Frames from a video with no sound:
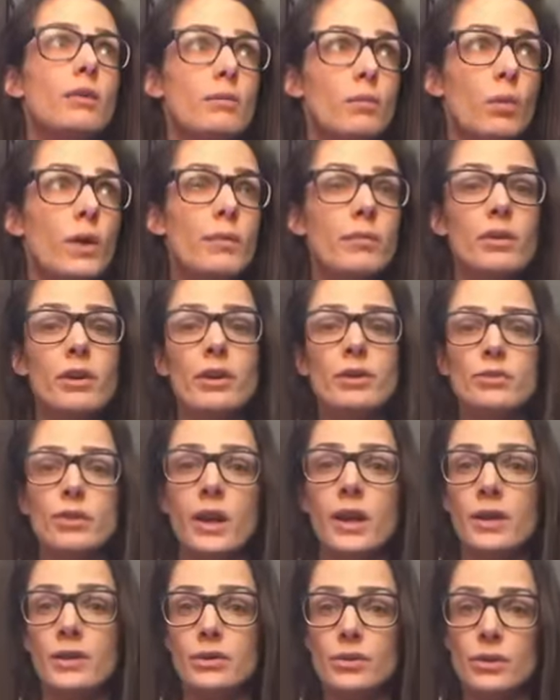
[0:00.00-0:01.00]
Women are
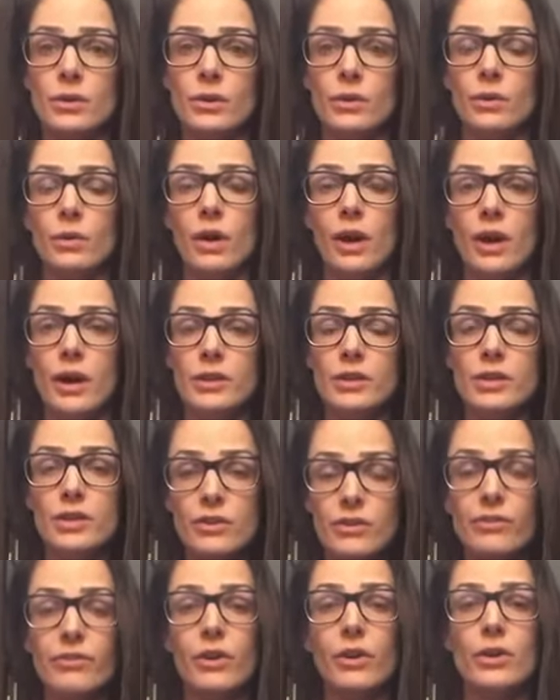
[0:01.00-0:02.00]
trained to
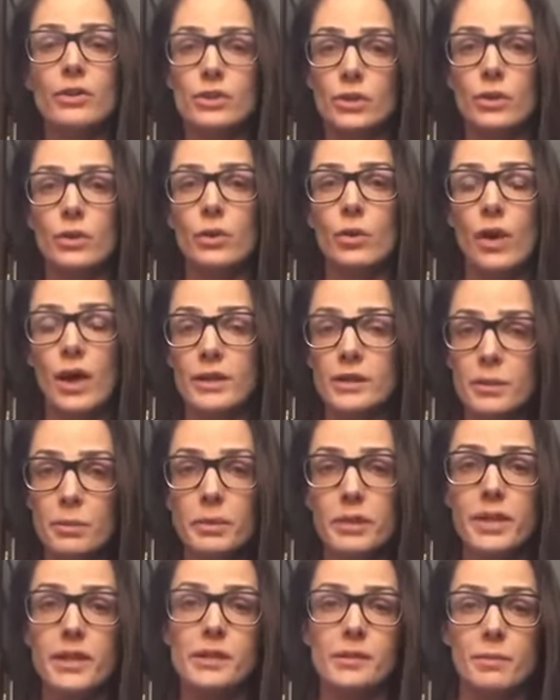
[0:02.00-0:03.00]
defer to and to
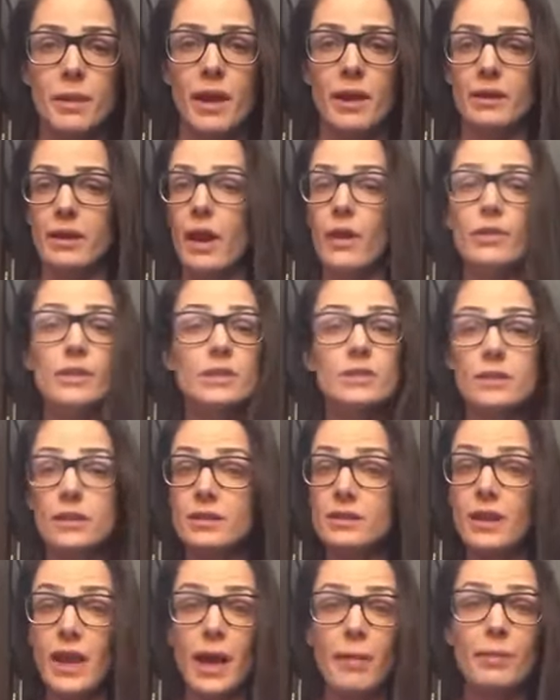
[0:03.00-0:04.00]
please men. Now, this
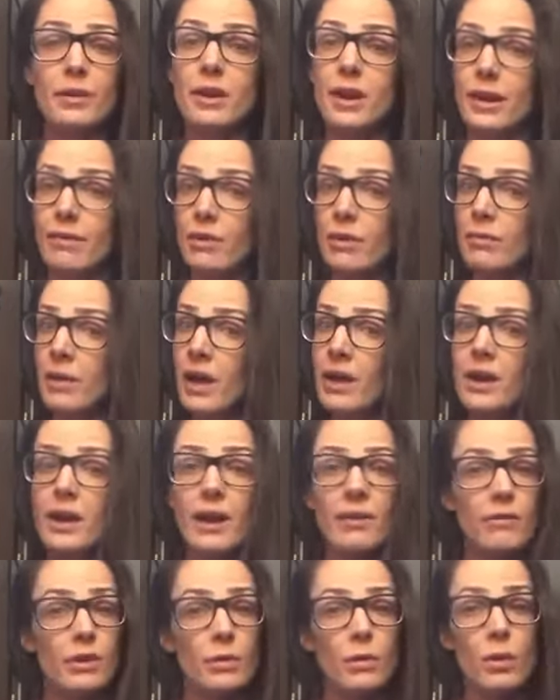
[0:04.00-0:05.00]
doesn't happen in every man and
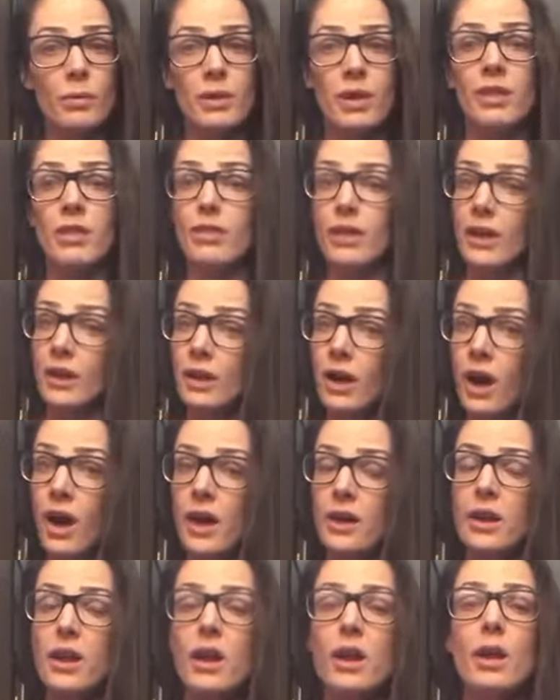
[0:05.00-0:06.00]
every woman, thank
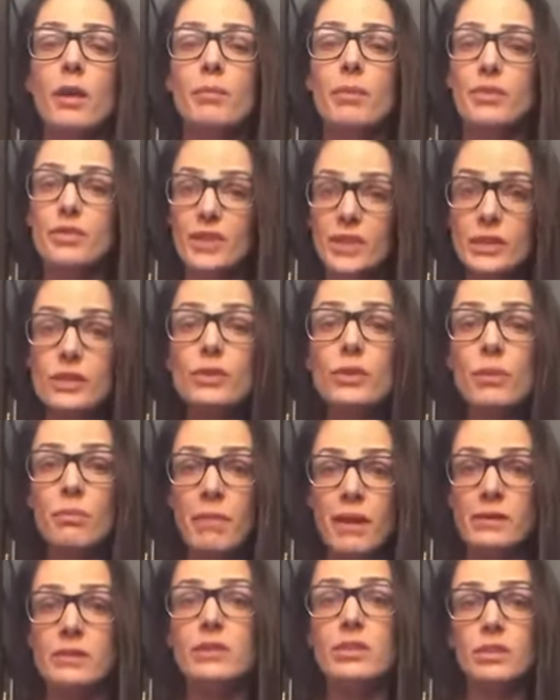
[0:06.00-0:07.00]
God, but these are the
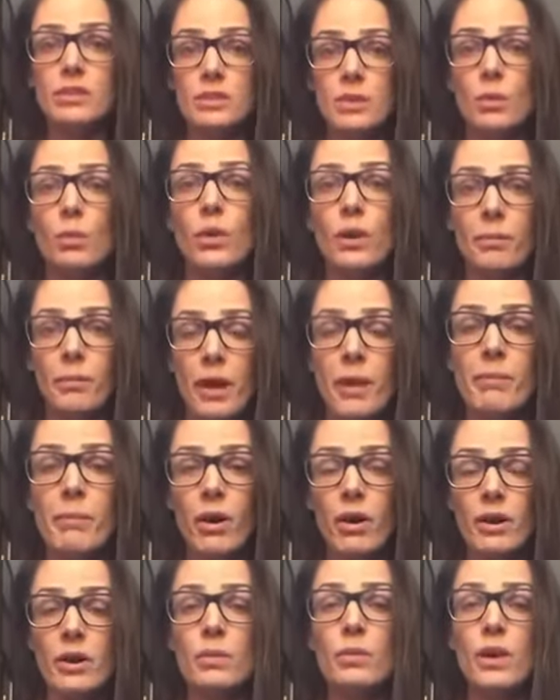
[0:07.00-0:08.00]
messages that we're
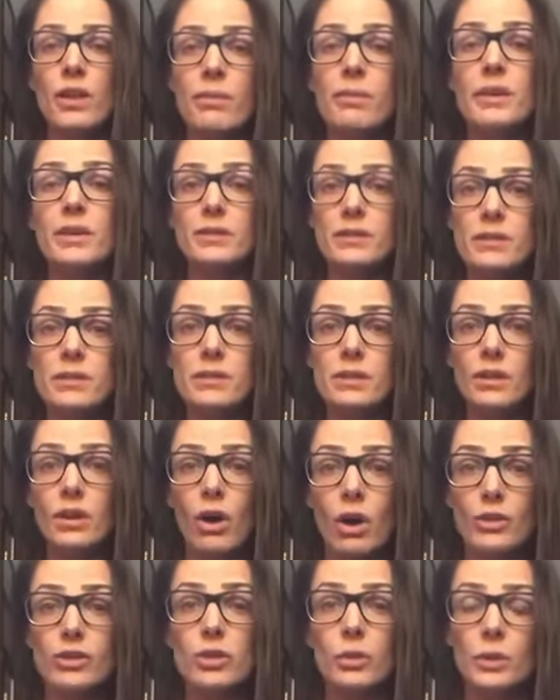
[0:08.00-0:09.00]
bombarded with because this is the
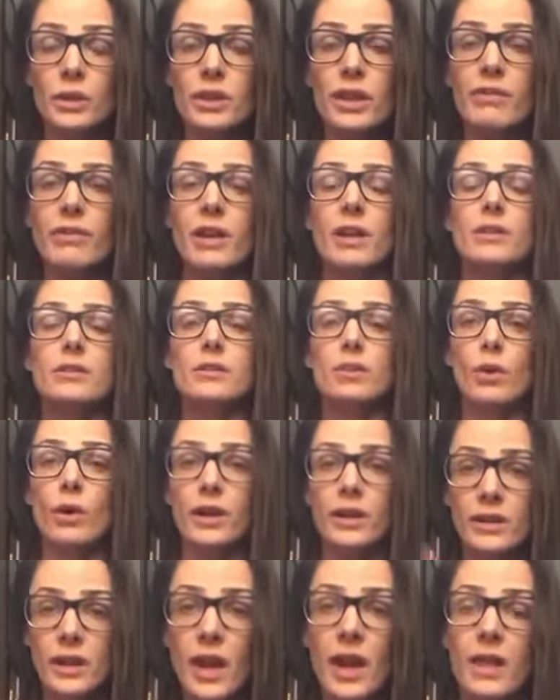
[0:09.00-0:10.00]
culture we live in. So
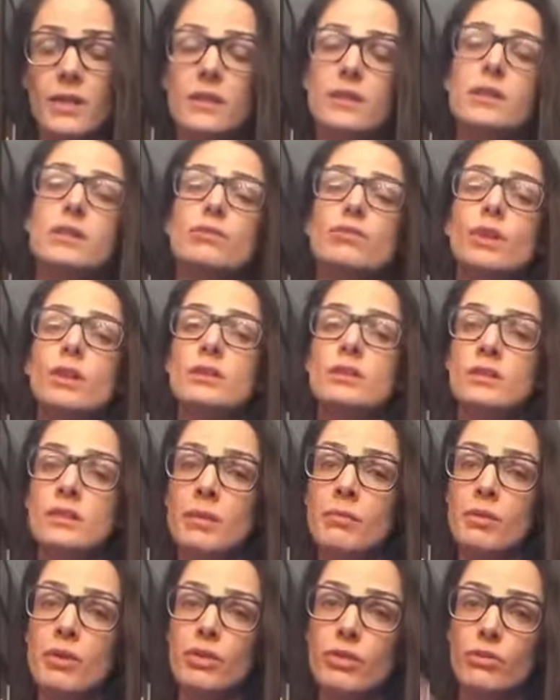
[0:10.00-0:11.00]
again, this is reason
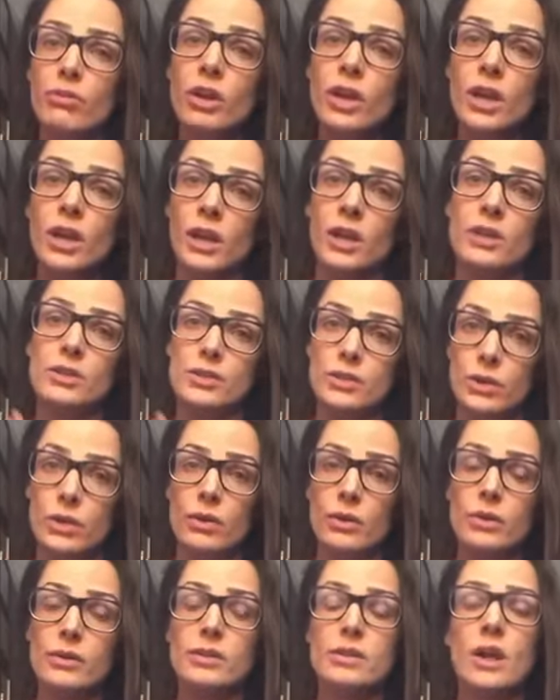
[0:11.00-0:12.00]
number 3,
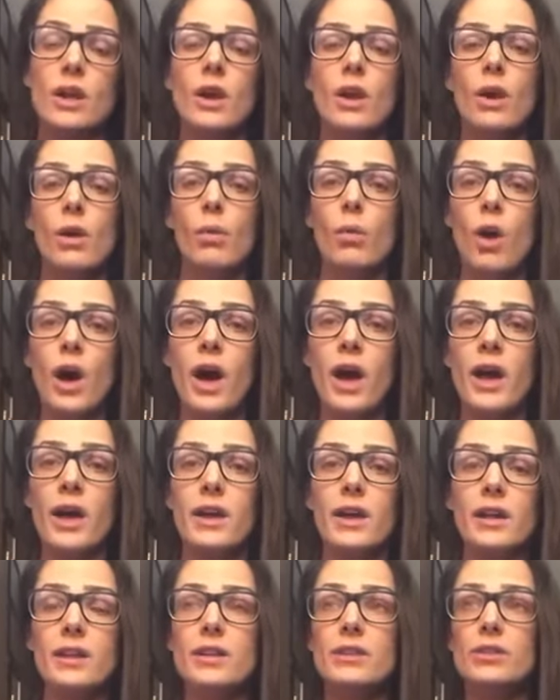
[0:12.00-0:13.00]
dudes,
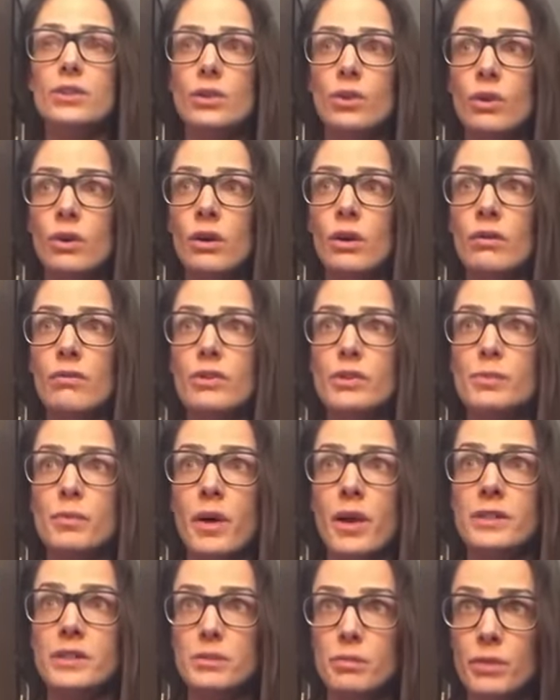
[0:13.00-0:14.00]
why it is your
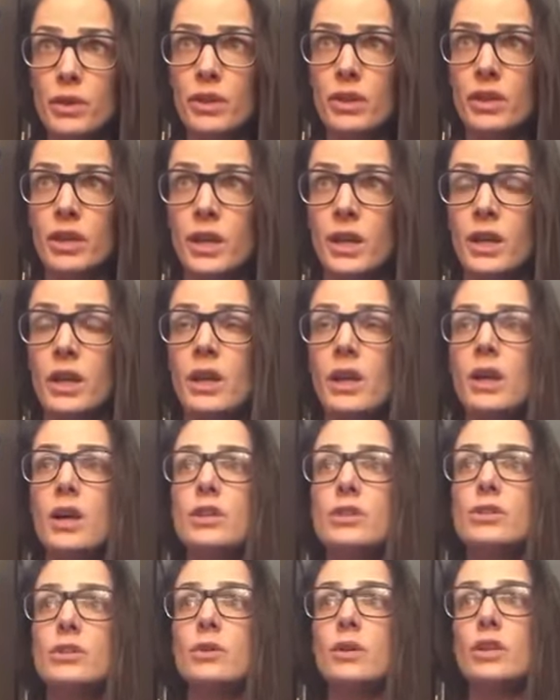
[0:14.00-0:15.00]
responsibility
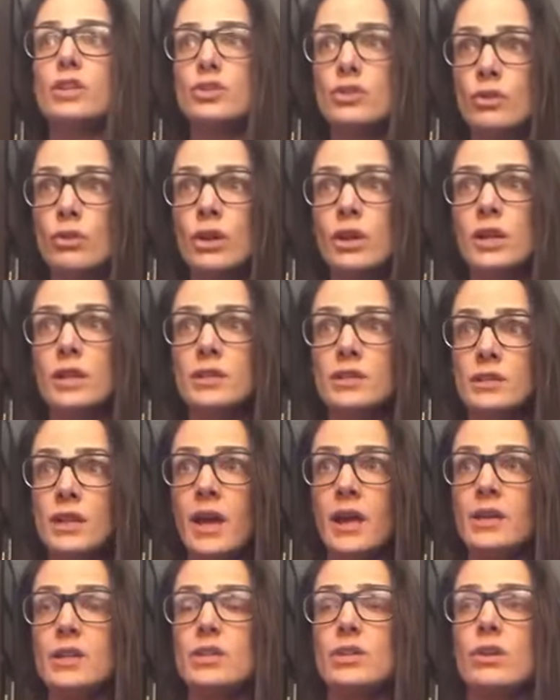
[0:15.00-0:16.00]
to ensure
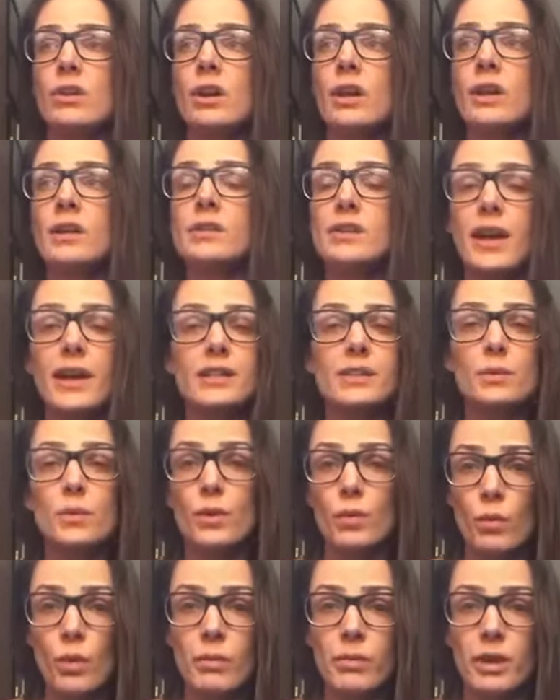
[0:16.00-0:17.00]
consent during sex
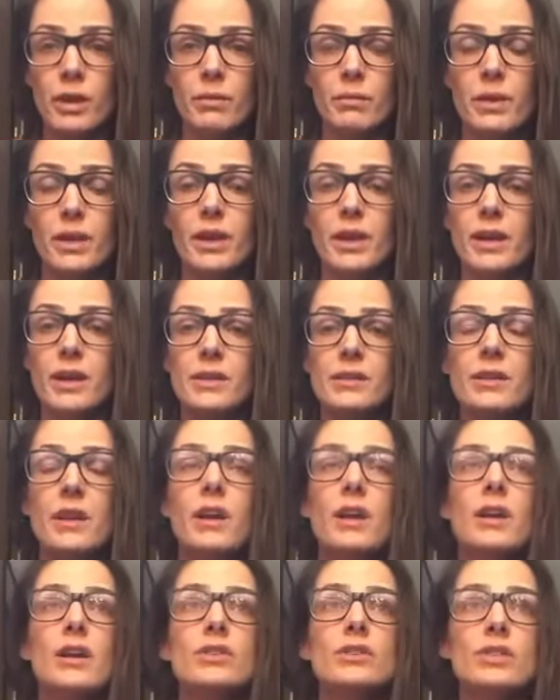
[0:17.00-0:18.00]
with a woman, because
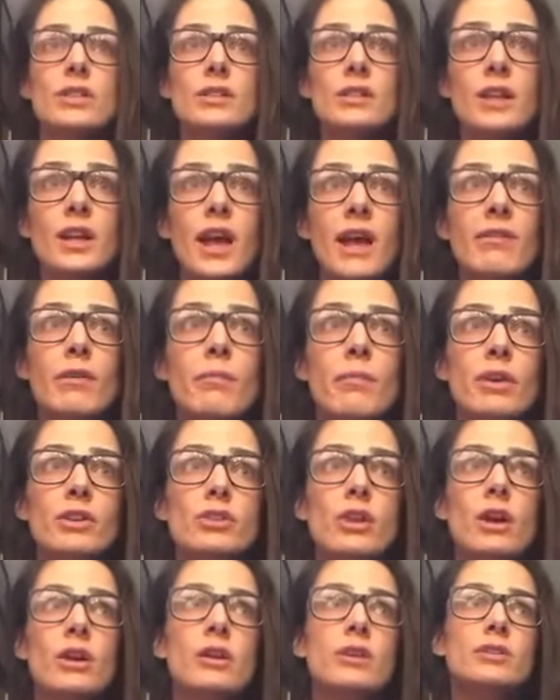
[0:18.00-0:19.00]
she's gonna have a
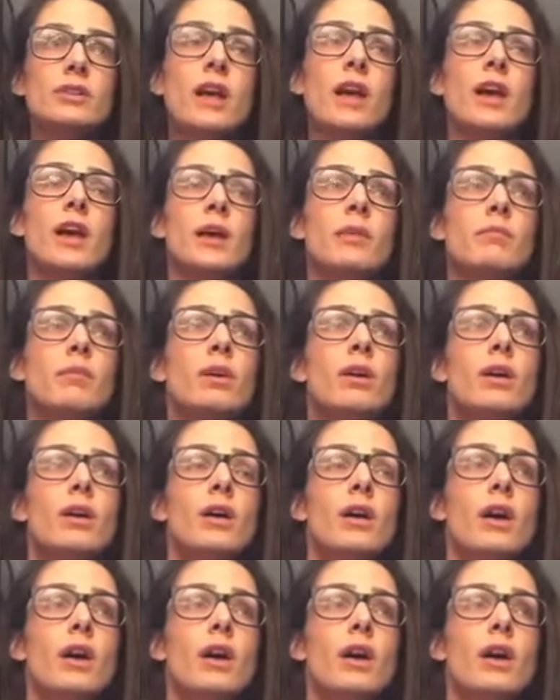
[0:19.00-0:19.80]
much harder time